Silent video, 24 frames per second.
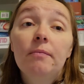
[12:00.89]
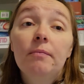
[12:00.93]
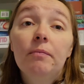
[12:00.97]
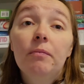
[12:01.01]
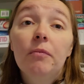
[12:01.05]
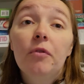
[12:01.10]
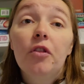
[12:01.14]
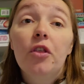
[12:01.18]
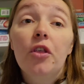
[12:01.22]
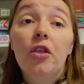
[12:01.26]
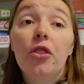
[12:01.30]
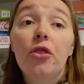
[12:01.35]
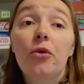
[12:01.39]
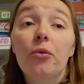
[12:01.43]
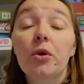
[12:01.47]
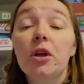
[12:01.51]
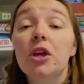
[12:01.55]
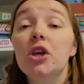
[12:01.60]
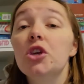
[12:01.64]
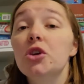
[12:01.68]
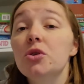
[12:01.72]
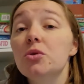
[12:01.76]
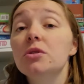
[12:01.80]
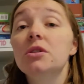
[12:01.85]
the three
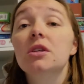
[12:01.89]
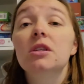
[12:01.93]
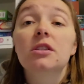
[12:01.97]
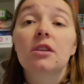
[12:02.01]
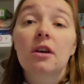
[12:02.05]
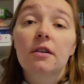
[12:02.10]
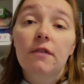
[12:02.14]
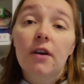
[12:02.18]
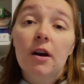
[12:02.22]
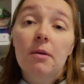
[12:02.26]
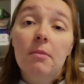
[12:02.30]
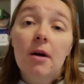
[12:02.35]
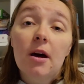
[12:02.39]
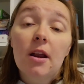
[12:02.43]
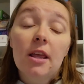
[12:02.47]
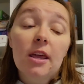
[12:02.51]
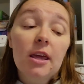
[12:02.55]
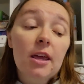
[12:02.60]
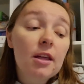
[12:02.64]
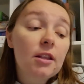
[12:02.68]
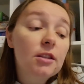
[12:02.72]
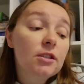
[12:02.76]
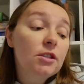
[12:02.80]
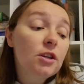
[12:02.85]
uses of our
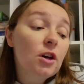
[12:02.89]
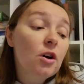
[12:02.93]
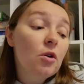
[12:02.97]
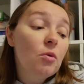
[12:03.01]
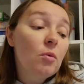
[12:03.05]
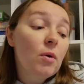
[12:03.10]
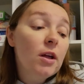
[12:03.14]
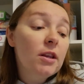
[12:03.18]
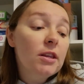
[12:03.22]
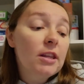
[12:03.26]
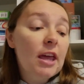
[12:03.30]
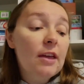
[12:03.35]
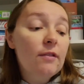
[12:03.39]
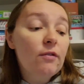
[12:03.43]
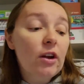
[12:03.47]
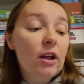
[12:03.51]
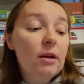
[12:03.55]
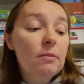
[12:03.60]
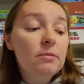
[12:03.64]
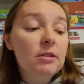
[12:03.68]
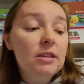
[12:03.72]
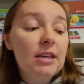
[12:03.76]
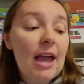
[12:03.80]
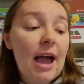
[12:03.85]
money. And so what Dave
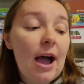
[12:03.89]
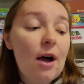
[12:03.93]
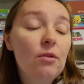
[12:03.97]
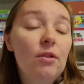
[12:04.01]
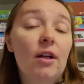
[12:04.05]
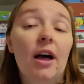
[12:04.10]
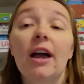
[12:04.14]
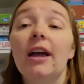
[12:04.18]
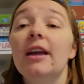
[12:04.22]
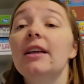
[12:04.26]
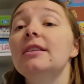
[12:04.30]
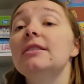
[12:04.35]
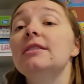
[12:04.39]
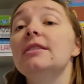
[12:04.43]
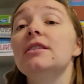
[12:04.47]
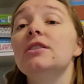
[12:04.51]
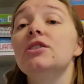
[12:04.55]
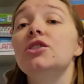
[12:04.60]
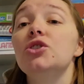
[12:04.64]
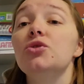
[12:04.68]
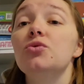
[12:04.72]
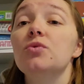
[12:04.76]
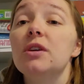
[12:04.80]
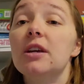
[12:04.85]
Ramsey outlines
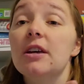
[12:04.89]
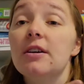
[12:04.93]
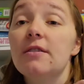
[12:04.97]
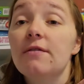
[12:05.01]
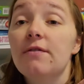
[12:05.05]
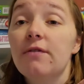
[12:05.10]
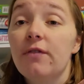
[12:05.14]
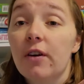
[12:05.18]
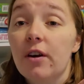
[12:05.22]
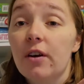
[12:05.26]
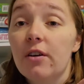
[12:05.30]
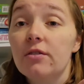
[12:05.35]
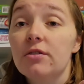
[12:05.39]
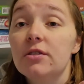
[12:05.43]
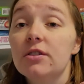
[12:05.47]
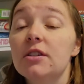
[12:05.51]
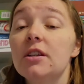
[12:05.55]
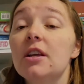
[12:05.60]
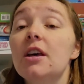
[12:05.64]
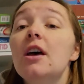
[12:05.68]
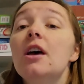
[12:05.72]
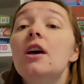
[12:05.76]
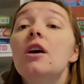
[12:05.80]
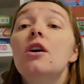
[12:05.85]
is you give
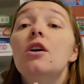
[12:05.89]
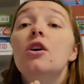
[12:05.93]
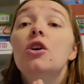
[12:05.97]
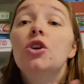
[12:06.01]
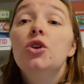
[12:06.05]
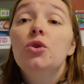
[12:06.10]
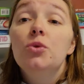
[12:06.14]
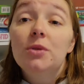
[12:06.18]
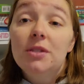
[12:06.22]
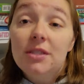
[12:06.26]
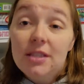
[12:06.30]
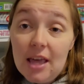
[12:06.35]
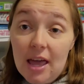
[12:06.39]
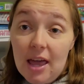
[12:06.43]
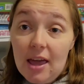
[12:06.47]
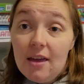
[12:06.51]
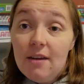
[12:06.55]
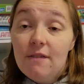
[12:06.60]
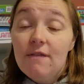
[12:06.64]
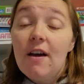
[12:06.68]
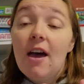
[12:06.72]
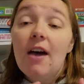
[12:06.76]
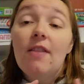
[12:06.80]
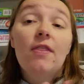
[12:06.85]
first, you
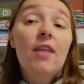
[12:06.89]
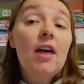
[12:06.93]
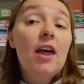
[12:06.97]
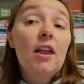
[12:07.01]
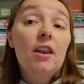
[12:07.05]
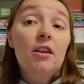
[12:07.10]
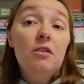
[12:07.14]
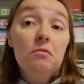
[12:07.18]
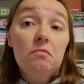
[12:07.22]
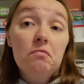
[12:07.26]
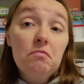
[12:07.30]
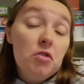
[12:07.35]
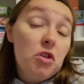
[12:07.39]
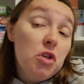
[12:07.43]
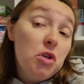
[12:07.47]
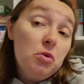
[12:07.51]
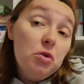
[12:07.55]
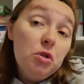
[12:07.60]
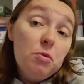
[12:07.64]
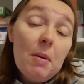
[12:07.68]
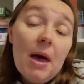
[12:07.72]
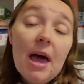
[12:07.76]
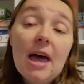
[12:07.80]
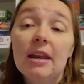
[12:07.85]
save, and then you
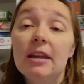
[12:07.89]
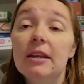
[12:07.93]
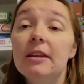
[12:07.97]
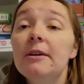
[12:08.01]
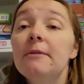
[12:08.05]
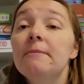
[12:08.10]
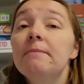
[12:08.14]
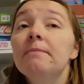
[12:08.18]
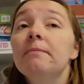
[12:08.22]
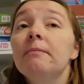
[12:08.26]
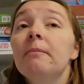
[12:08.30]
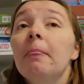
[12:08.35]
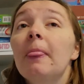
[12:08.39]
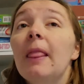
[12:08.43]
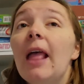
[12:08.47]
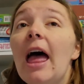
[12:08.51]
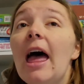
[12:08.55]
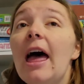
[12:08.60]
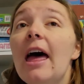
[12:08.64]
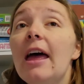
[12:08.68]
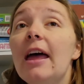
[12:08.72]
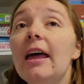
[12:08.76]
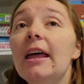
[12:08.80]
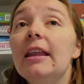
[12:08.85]
spend.
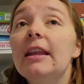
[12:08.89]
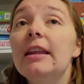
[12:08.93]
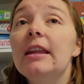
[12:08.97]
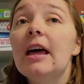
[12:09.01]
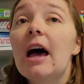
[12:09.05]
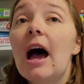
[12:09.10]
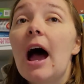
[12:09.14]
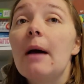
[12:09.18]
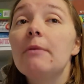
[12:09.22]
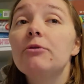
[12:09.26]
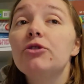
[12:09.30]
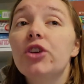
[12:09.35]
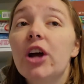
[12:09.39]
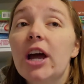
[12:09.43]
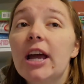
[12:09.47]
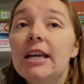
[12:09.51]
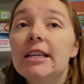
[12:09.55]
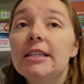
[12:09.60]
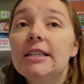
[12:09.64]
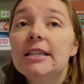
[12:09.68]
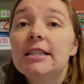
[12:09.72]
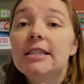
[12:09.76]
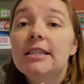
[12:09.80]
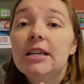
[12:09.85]
And I'm
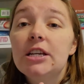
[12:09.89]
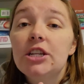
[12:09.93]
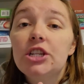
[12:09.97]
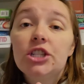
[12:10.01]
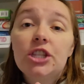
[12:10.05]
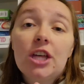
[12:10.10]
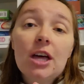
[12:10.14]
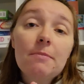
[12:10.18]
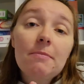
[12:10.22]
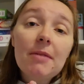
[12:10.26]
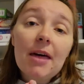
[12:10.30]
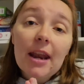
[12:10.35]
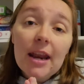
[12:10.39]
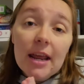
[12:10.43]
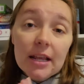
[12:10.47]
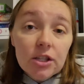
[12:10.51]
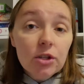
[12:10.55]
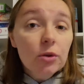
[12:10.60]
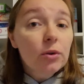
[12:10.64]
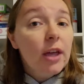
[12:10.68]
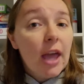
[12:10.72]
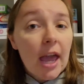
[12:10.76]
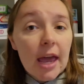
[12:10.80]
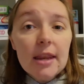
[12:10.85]
trying to teach them that
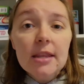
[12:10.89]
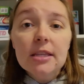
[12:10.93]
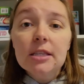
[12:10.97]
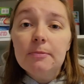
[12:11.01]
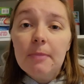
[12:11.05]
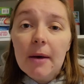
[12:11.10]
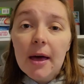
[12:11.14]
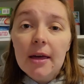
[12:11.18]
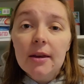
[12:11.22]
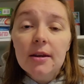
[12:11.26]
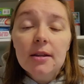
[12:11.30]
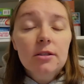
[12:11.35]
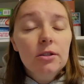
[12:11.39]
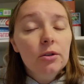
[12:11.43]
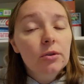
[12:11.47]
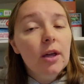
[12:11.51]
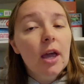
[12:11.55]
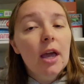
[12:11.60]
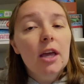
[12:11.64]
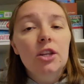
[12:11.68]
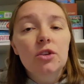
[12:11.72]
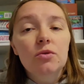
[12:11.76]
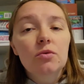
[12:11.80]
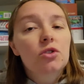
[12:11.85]
it's okay to spend, it's
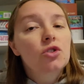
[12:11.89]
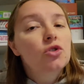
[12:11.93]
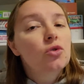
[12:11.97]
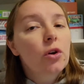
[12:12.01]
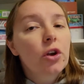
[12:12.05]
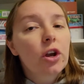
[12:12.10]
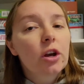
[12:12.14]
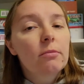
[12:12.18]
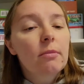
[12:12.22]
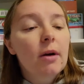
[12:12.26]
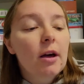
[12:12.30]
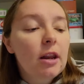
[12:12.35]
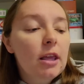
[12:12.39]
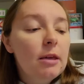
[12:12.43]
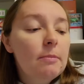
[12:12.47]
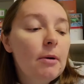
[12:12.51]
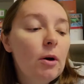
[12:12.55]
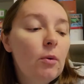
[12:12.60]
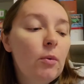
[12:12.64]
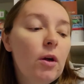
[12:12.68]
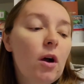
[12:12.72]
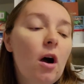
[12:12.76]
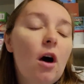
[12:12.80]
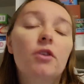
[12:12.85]
okay to enjoy your money,
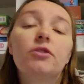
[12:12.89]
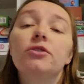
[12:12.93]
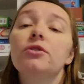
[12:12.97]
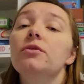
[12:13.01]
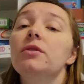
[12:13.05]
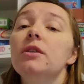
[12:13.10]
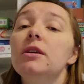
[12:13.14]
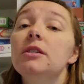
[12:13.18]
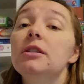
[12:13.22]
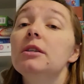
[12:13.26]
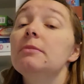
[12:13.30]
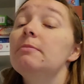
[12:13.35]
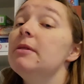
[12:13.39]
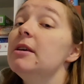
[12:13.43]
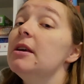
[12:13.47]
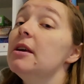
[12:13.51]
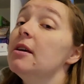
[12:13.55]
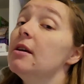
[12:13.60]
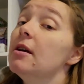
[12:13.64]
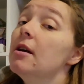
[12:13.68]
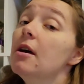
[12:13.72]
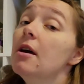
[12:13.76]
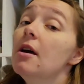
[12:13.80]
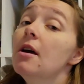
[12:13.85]
but we also need to
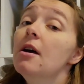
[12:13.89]
be